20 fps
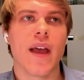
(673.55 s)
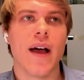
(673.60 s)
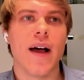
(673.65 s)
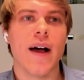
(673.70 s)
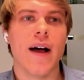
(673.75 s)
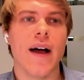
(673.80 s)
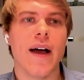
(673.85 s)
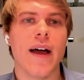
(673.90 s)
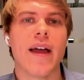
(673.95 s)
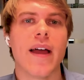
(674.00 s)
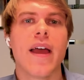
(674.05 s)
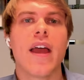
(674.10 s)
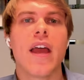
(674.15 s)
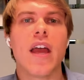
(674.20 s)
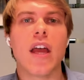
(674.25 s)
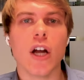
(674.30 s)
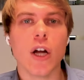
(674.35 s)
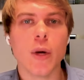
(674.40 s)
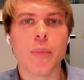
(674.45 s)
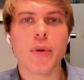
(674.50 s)
uh,
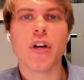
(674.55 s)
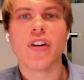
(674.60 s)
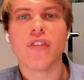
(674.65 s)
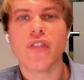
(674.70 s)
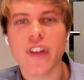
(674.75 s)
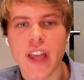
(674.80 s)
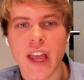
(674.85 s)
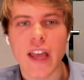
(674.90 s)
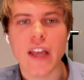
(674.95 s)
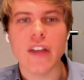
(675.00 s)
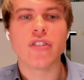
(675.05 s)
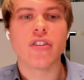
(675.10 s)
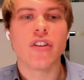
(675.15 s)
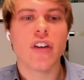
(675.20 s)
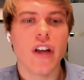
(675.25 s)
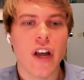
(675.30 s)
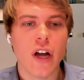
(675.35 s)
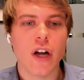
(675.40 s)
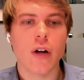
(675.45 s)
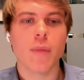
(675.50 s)
air purification
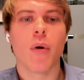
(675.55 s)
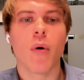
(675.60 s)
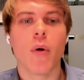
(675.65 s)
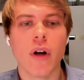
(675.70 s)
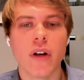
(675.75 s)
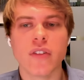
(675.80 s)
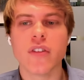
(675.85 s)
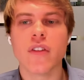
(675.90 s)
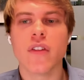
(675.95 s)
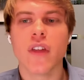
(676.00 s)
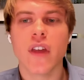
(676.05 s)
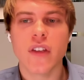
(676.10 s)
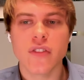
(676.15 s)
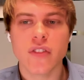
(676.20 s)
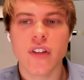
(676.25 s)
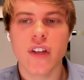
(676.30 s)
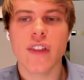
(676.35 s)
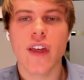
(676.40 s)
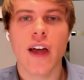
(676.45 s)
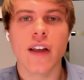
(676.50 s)
in airports and things
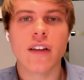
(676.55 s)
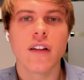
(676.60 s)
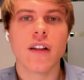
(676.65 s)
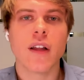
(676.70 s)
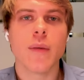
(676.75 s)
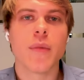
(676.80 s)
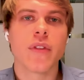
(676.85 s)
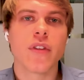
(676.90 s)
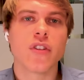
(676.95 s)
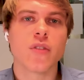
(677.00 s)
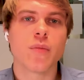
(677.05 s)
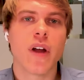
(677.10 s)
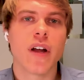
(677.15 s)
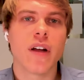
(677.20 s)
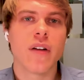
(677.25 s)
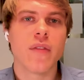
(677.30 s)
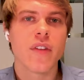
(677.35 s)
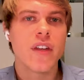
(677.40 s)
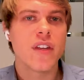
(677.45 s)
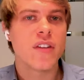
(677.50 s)
like that to limit the spread
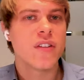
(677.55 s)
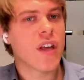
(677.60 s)
of these.